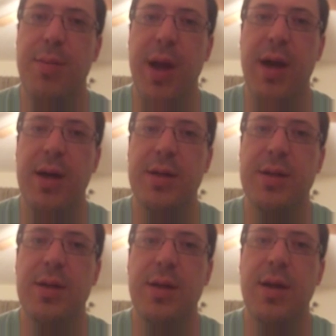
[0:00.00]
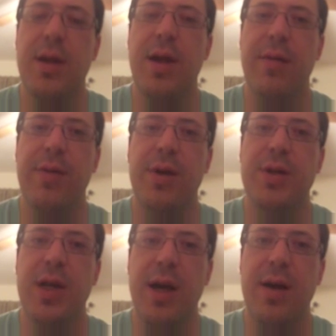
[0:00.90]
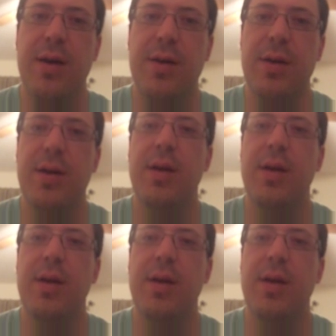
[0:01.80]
parents, if your child